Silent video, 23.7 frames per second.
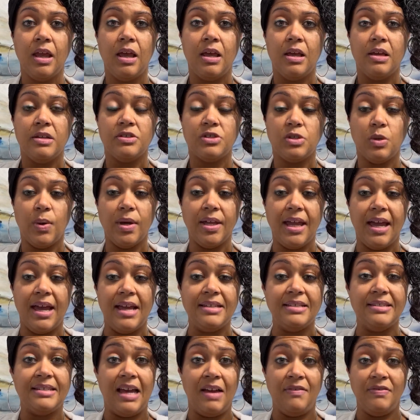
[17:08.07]
So
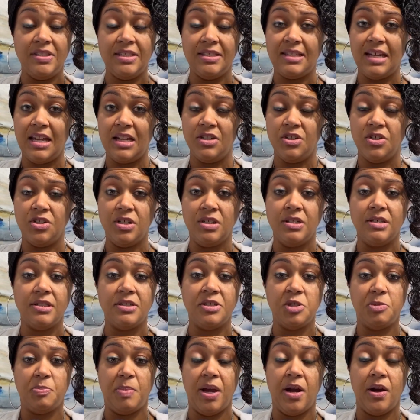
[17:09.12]
again, devastation,
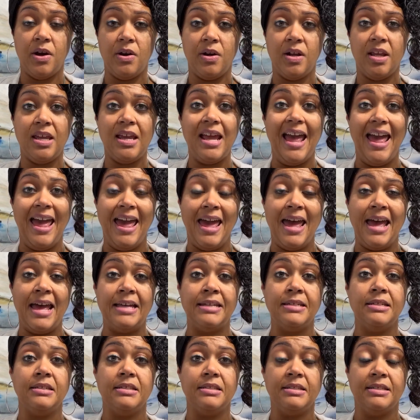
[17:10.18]
disparity,
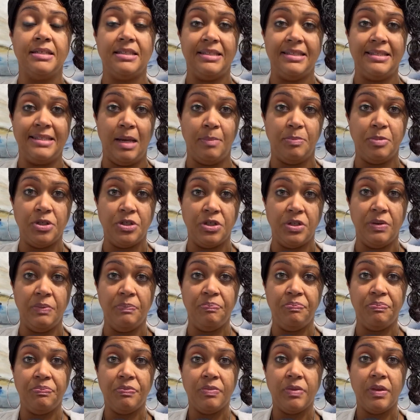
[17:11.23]
and deception.
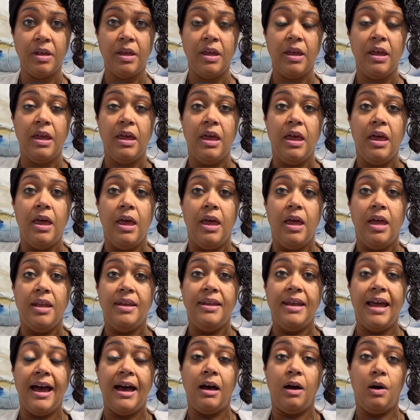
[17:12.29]

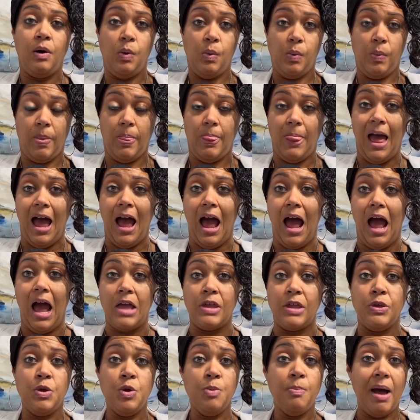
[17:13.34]
Now,
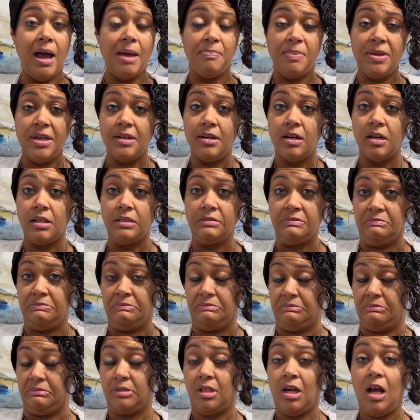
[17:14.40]
you might be in a
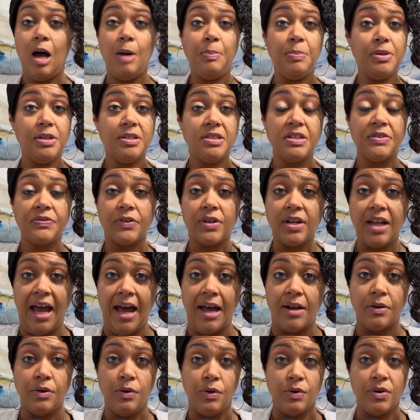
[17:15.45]
couple of different
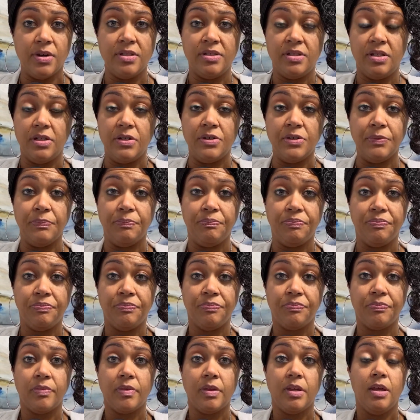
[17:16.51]
categories here.
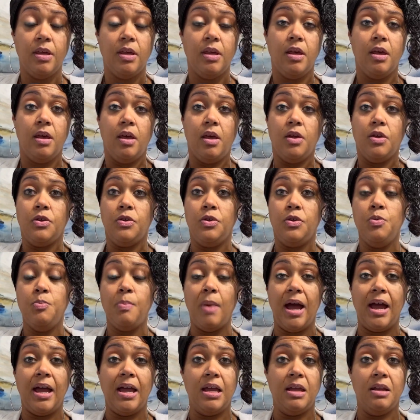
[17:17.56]
You
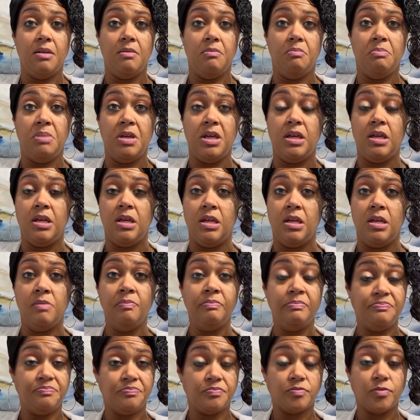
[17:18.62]
might
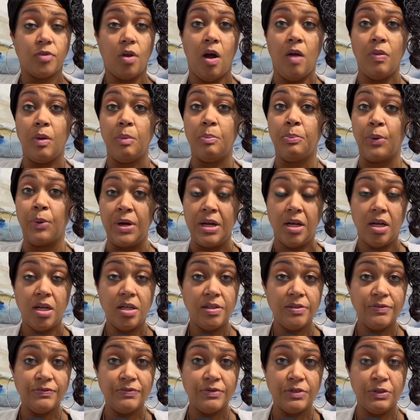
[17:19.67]
be on the brink
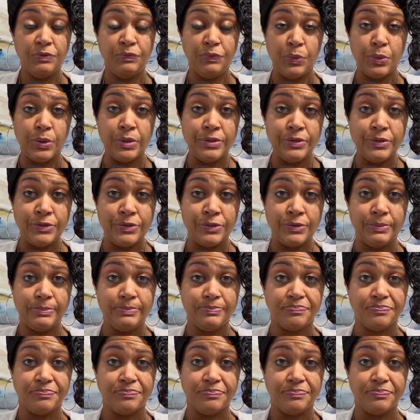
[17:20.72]
of divorce.